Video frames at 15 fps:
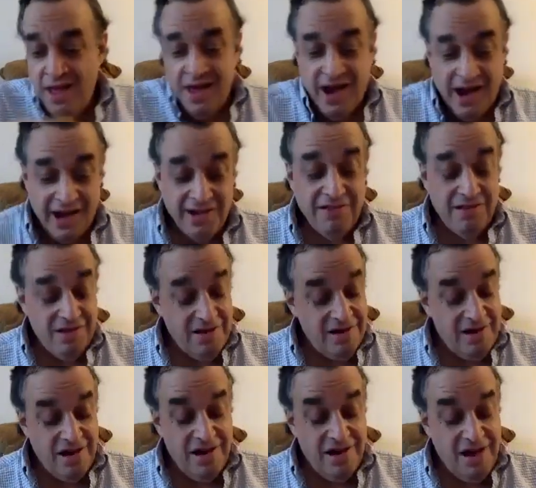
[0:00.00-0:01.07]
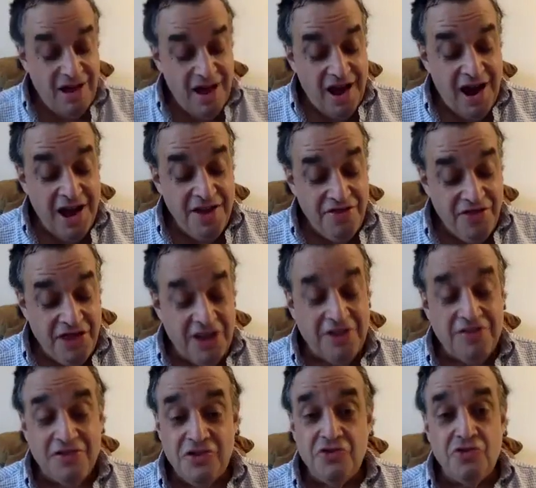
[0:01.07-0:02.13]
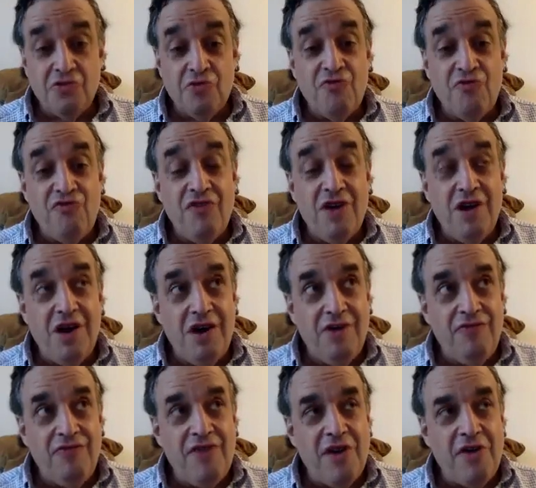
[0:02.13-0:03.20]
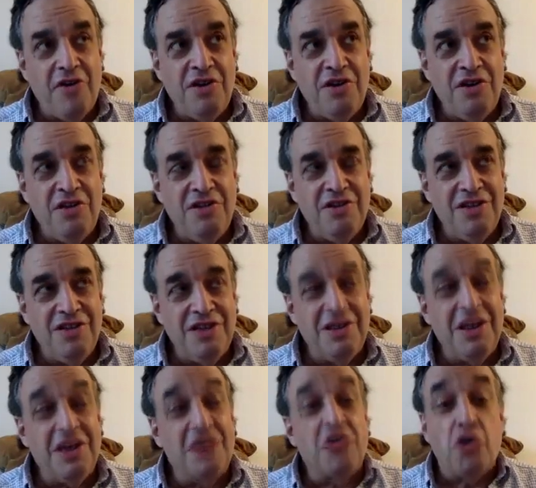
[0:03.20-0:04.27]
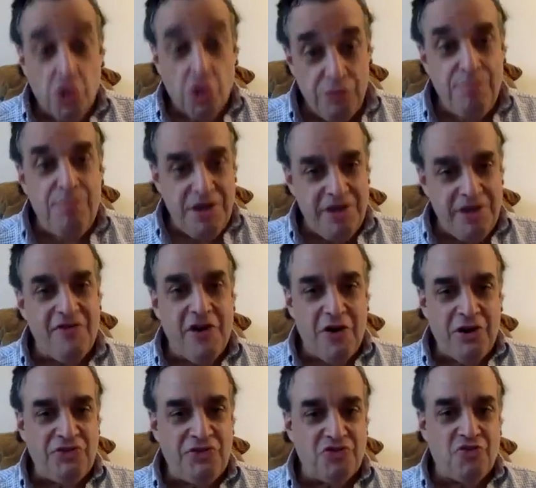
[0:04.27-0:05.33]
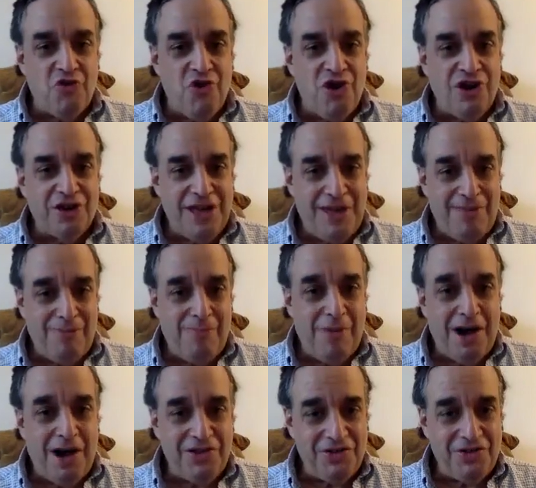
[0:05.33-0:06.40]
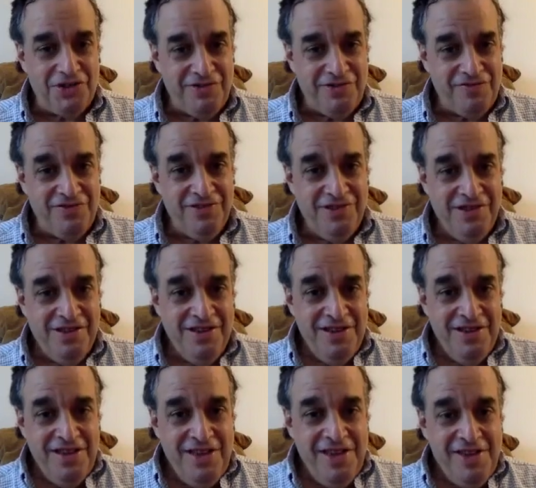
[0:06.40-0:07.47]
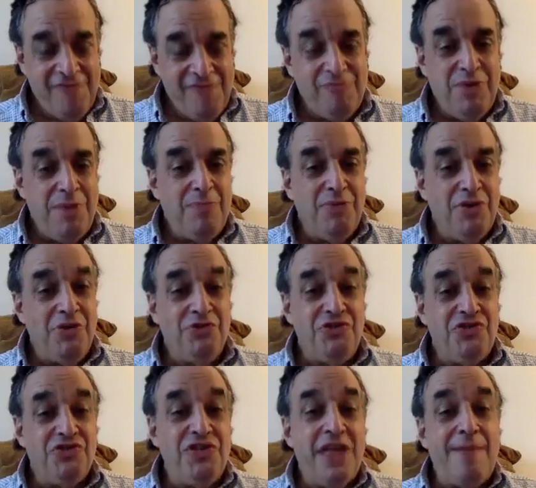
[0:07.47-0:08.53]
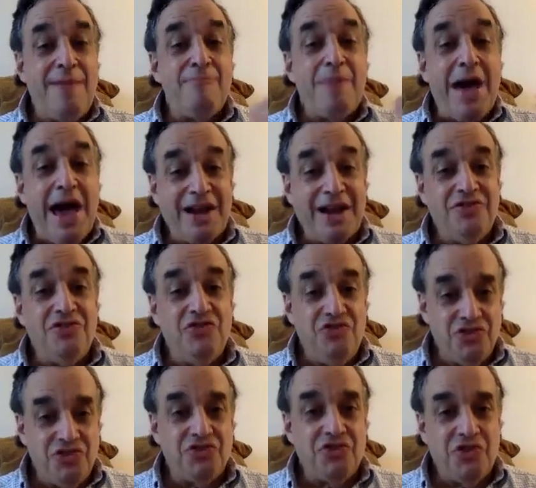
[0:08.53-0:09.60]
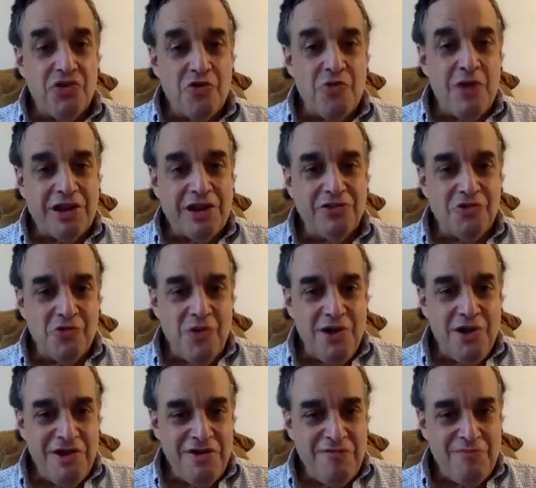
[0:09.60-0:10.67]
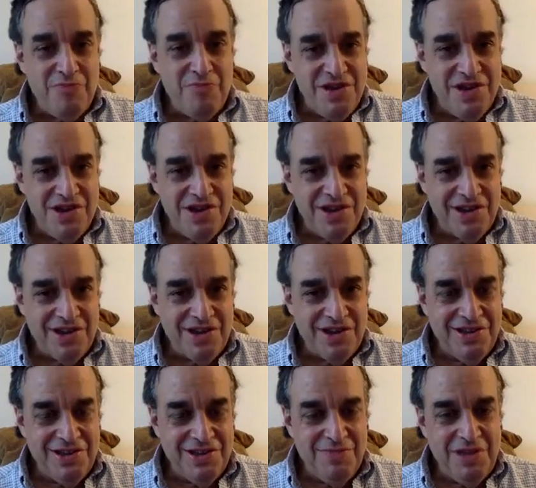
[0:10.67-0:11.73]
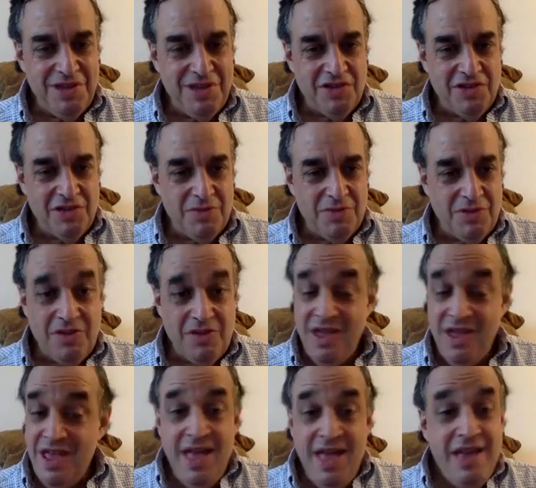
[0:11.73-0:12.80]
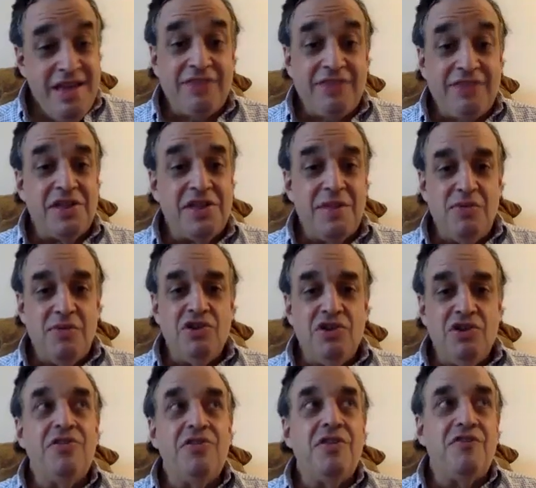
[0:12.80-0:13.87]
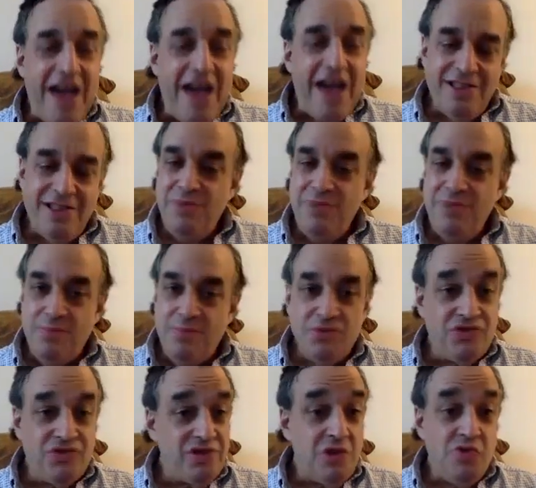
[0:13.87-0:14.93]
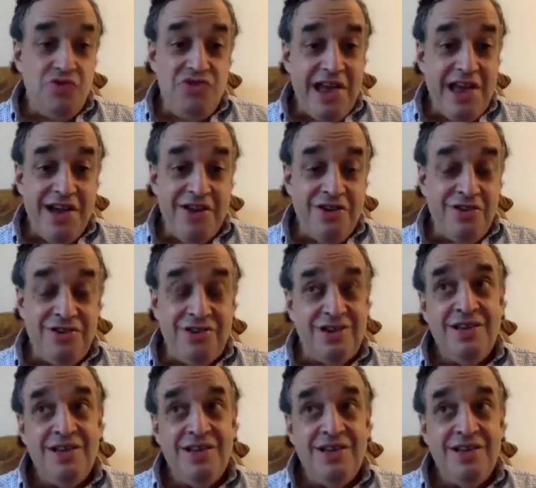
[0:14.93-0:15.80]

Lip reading: I think there's it could be a very strong net positive if people don't snap back to just their regular way of being immediately. But yes, the fact that people slowed down,